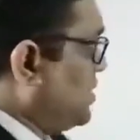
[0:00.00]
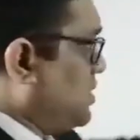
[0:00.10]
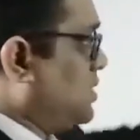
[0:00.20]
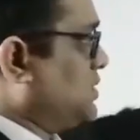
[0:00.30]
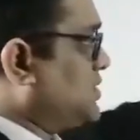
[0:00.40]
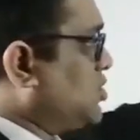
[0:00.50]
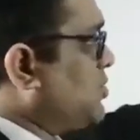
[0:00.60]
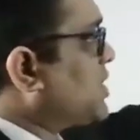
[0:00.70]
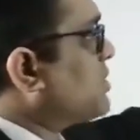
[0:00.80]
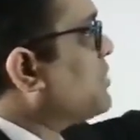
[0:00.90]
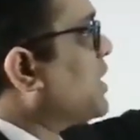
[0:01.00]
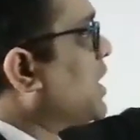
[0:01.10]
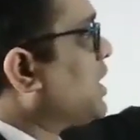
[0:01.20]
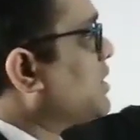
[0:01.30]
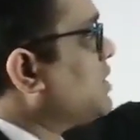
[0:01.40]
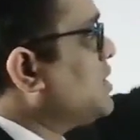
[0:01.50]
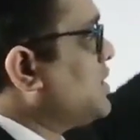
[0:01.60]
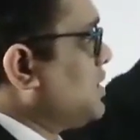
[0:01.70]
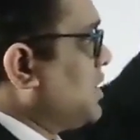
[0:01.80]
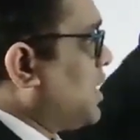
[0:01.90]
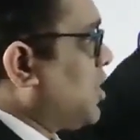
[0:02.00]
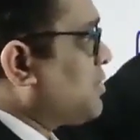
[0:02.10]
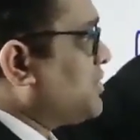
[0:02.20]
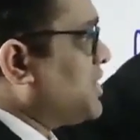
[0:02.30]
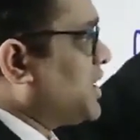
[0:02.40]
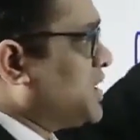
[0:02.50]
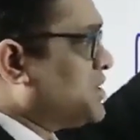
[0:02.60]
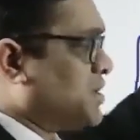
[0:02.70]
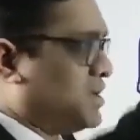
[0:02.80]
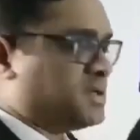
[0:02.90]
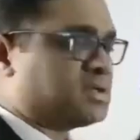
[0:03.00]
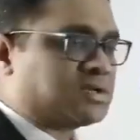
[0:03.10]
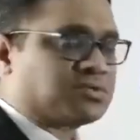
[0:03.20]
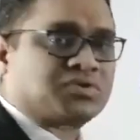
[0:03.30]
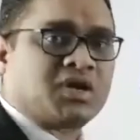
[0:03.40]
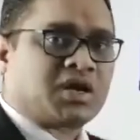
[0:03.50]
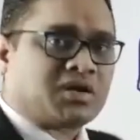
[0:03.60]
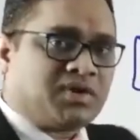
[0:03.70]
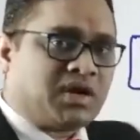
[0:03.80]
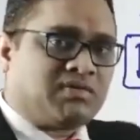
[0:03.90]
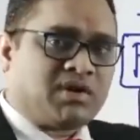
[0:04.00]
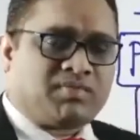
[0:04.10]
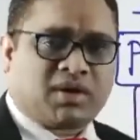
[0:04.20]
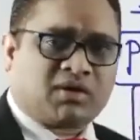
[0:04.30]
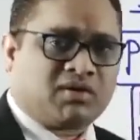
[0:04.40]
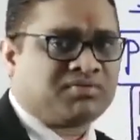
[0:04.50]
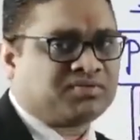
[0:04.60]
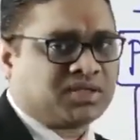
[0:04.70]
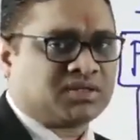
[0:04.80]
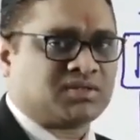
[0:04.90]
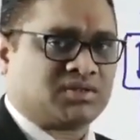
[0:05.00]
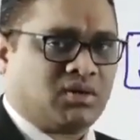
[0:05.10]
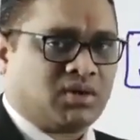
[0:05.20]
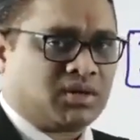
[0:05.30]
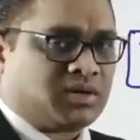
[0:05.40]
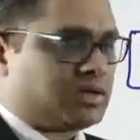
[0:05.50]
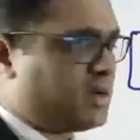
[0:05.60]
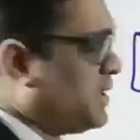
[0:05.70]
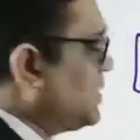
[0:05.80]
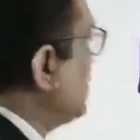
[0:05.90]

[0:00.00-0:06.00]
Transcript: genomic imprinting along with the deletion is associated with development of this disorder, right?